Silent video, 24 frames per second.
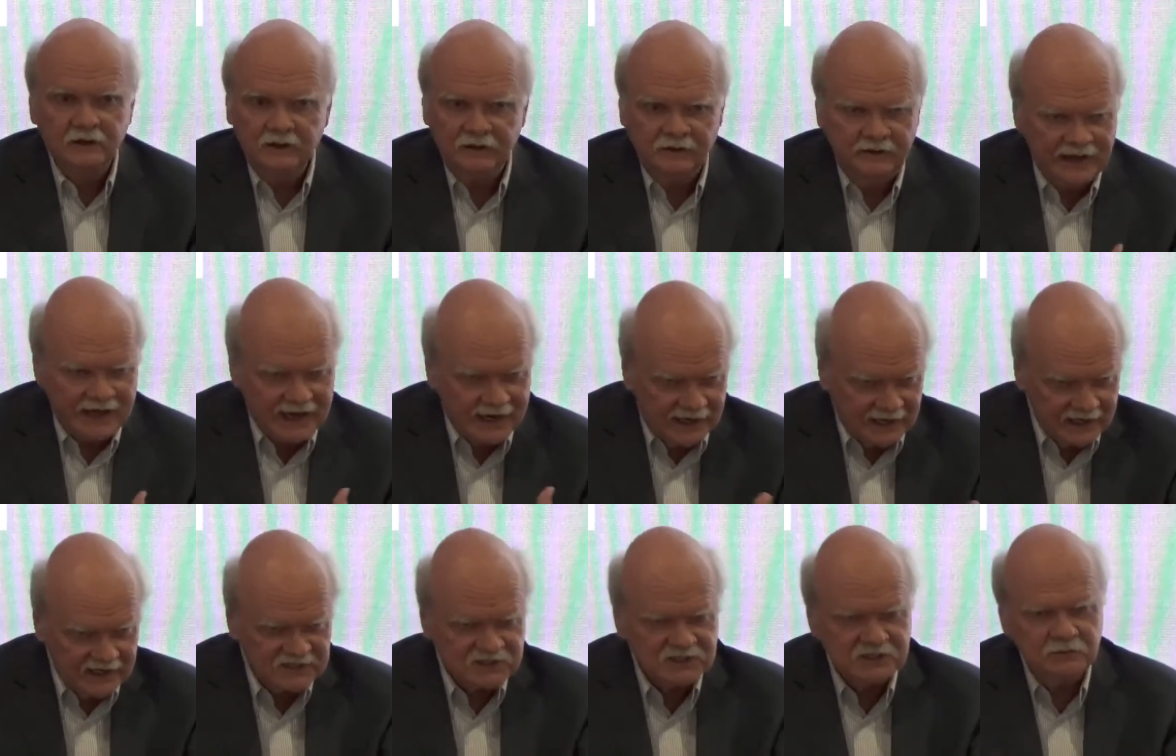That
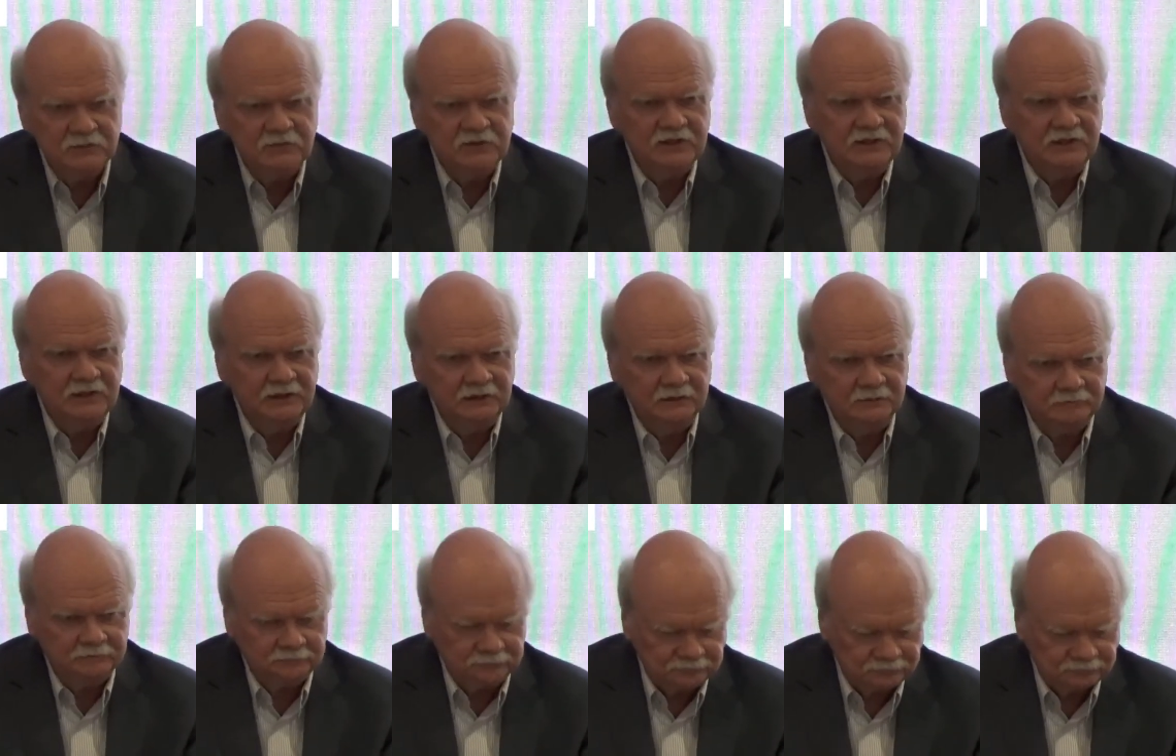has to be
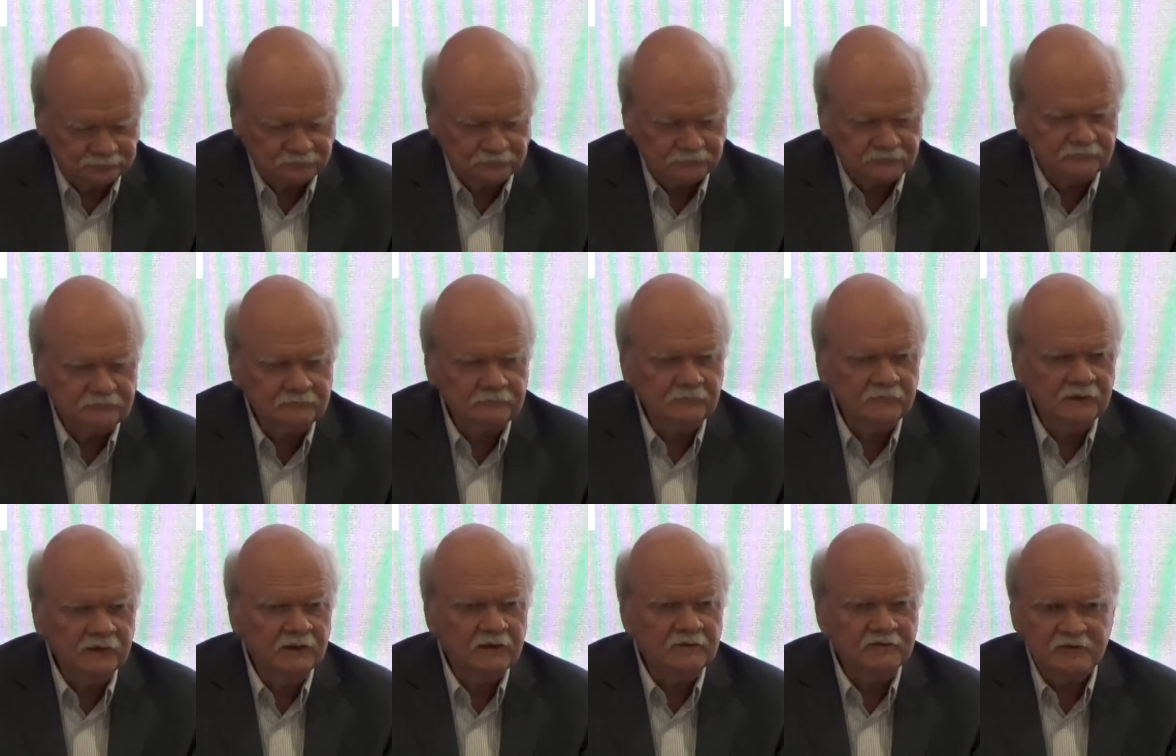
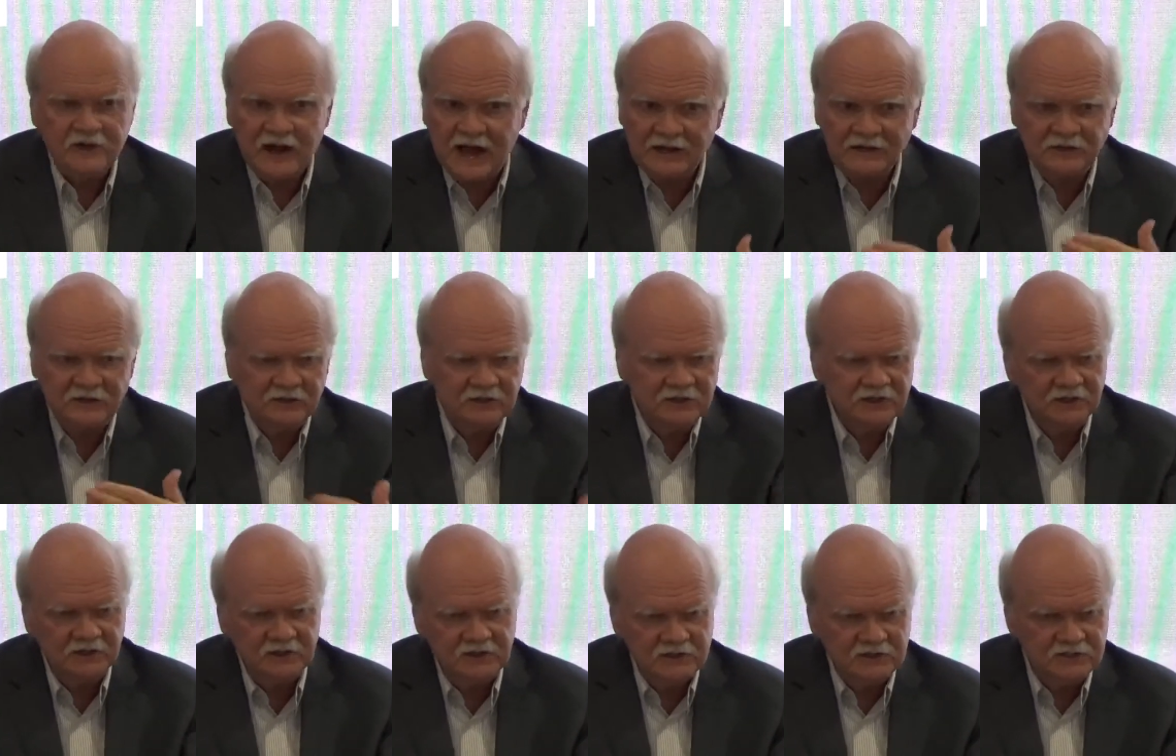factored
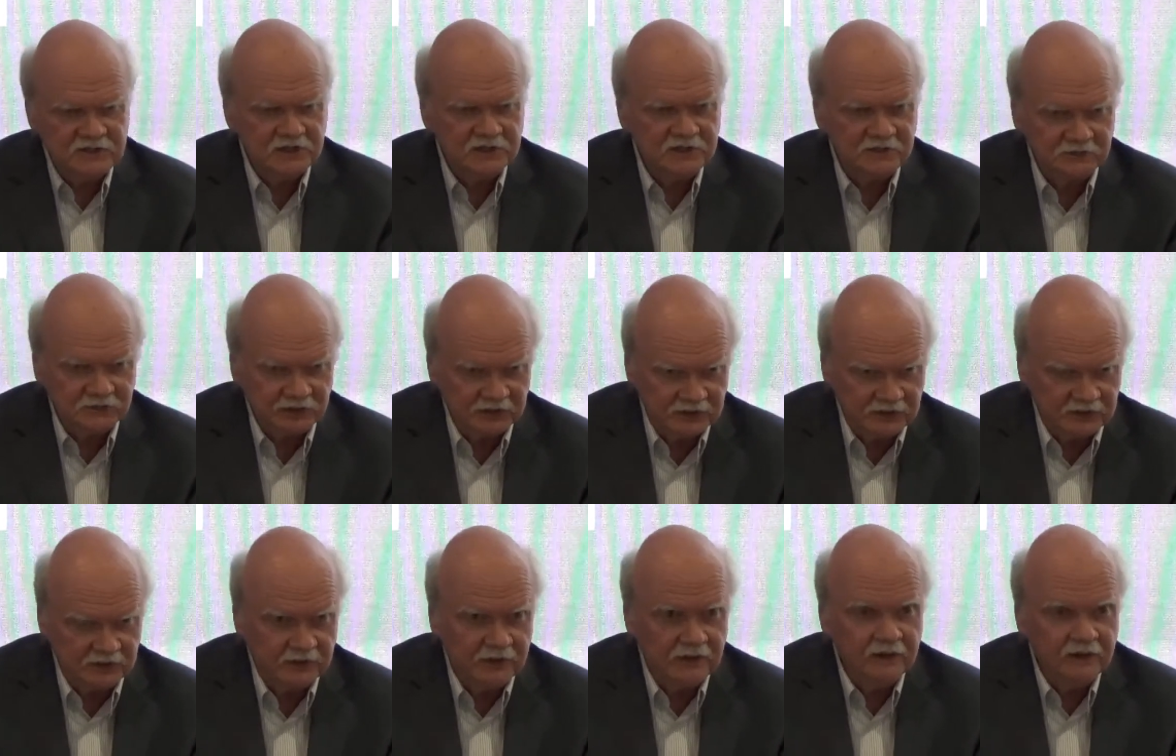in continually.